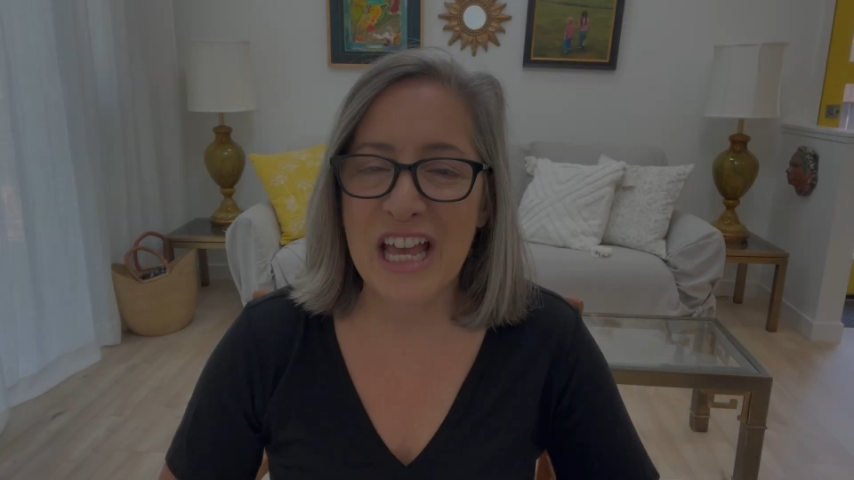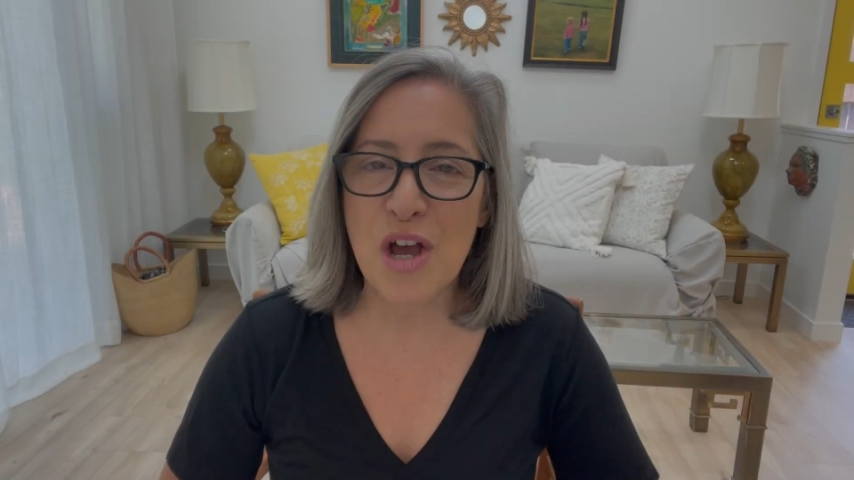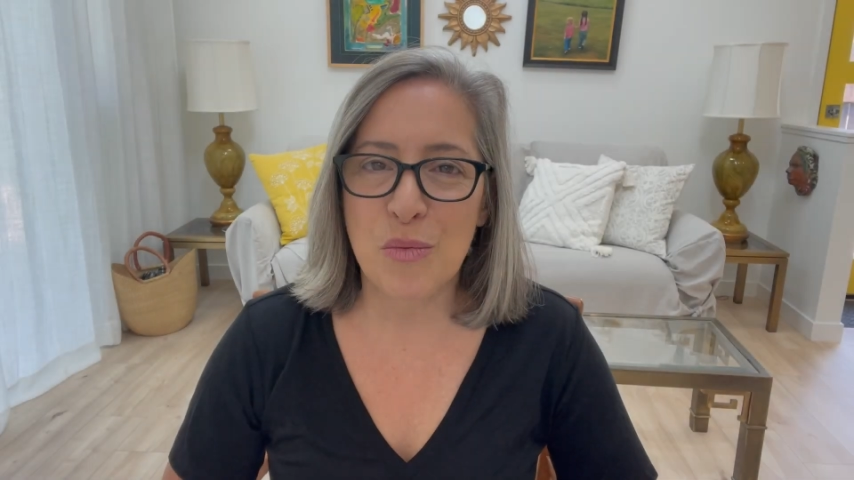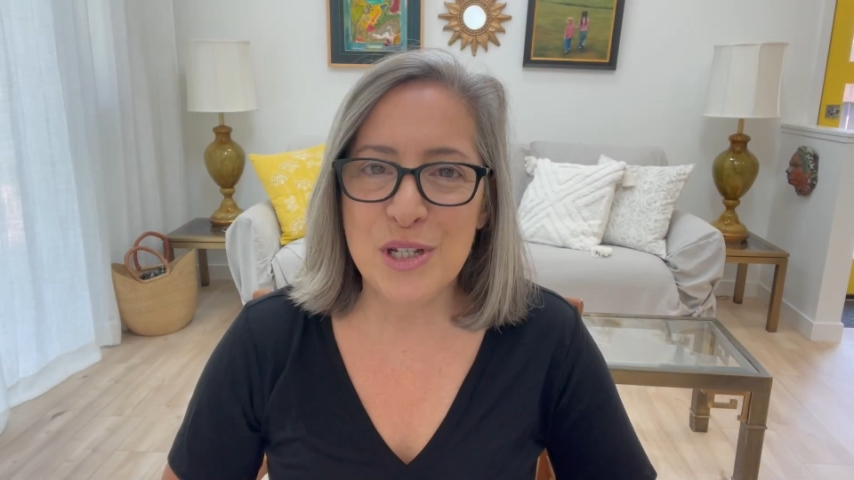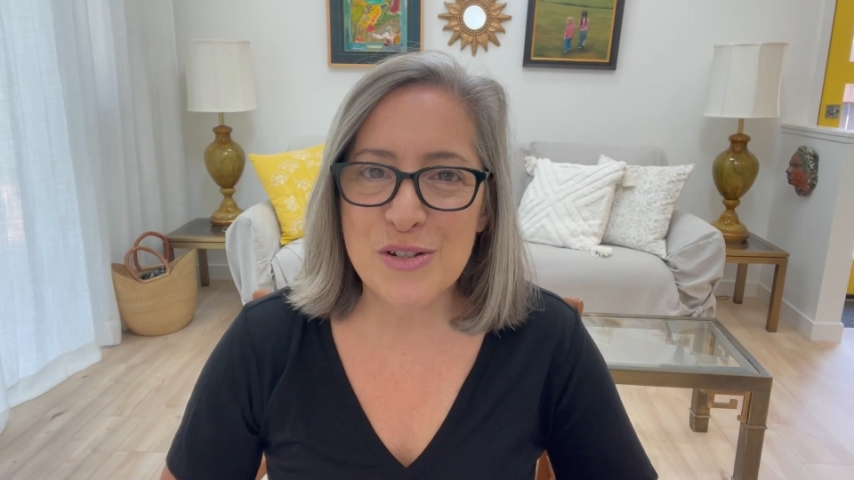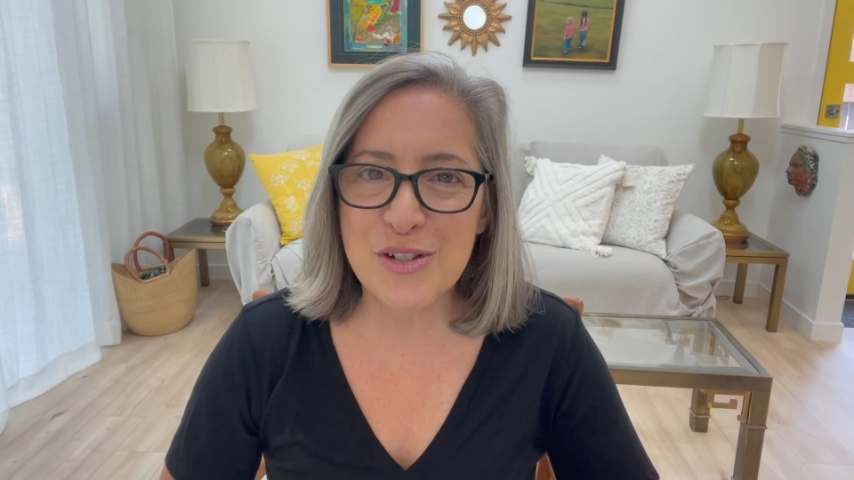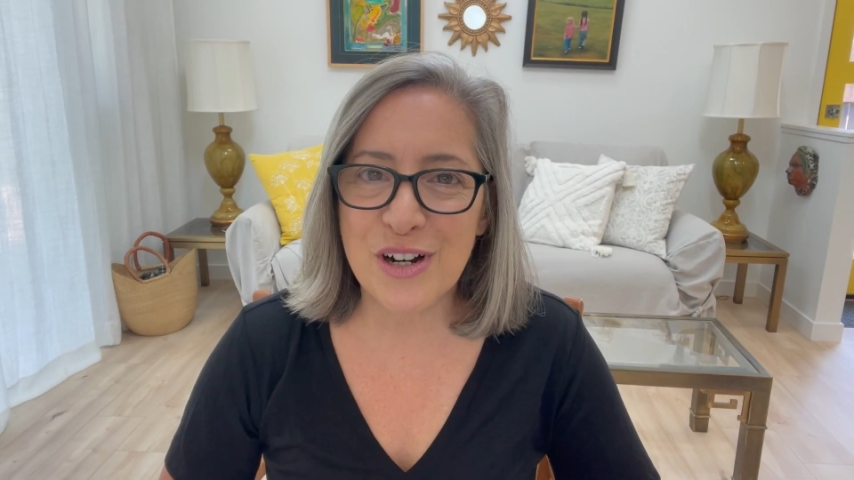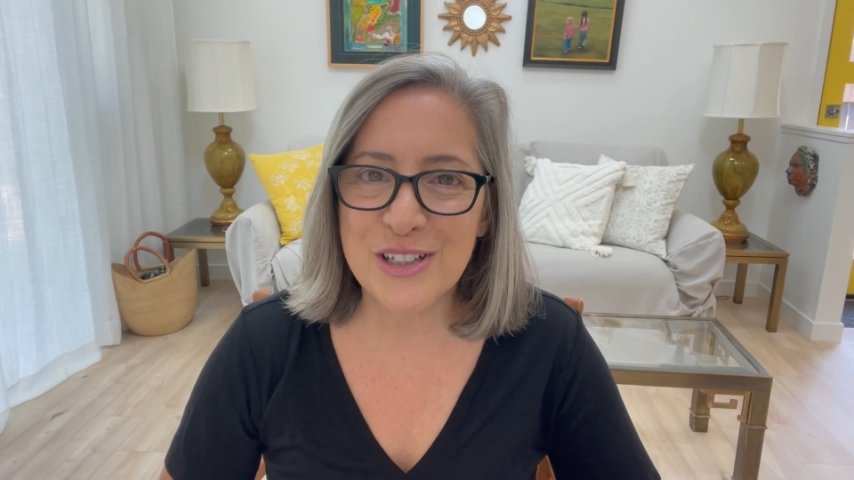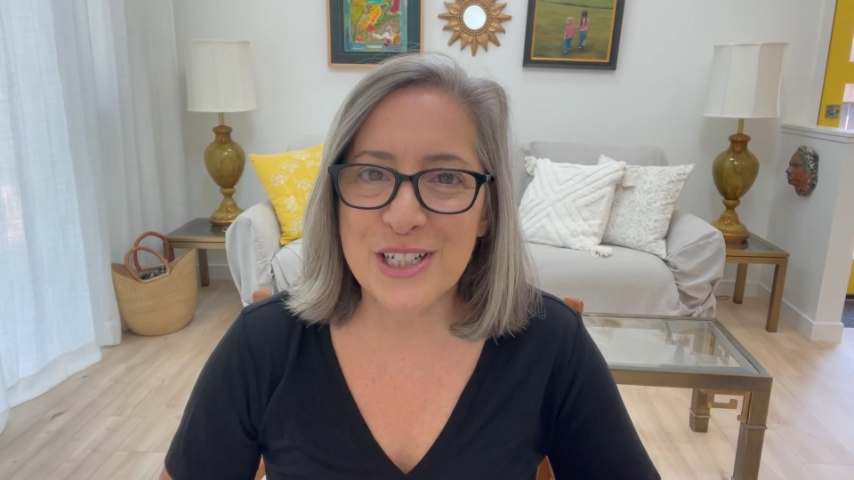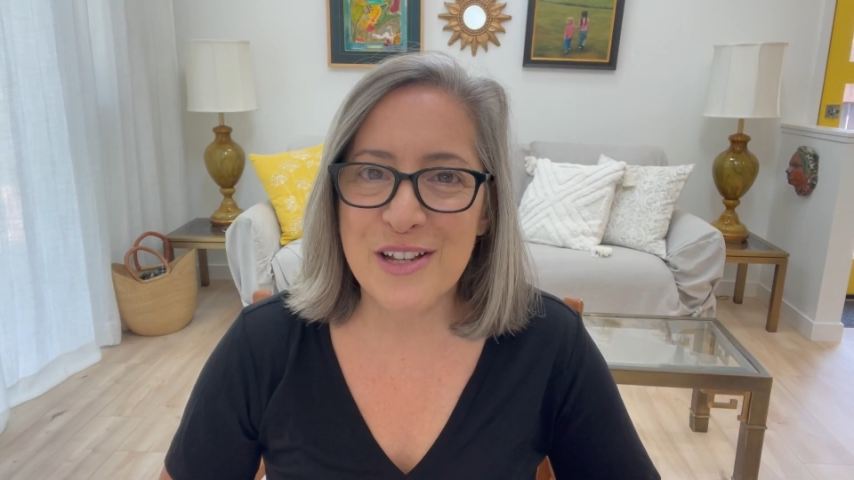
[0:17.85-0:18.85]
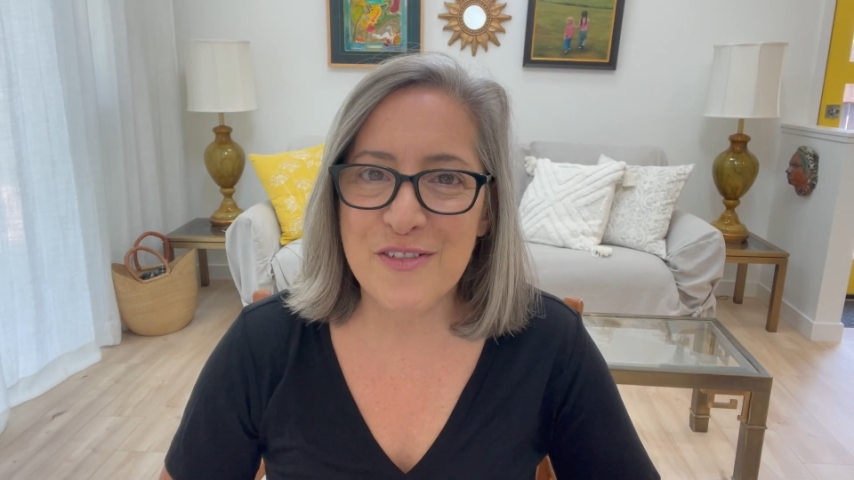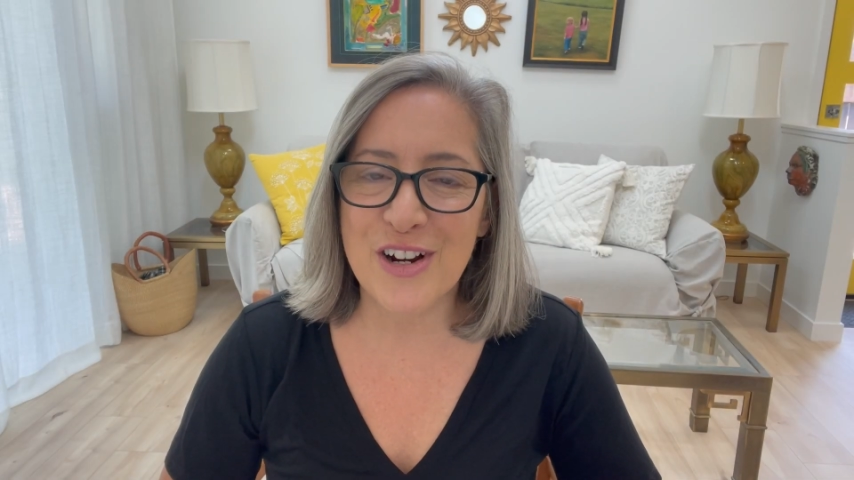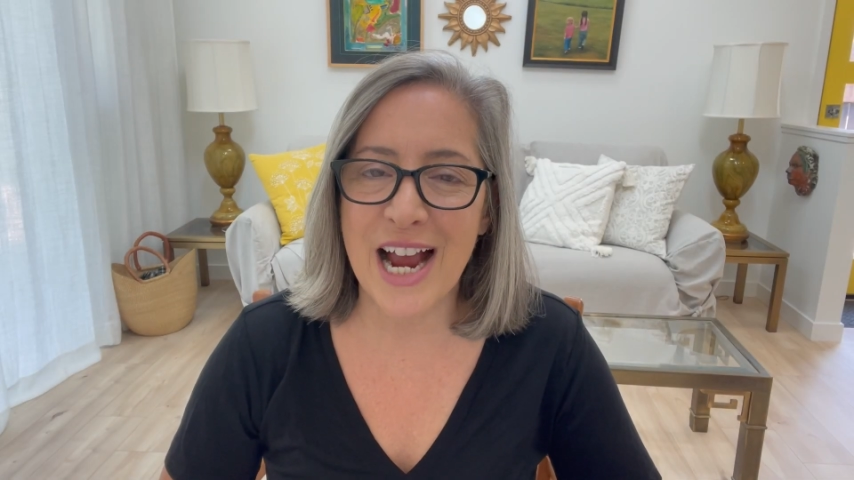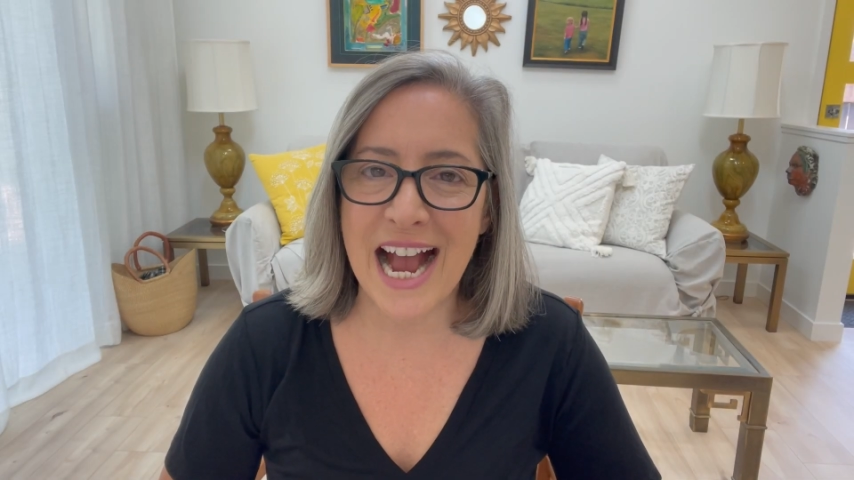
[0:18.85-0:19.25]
When you start looking for a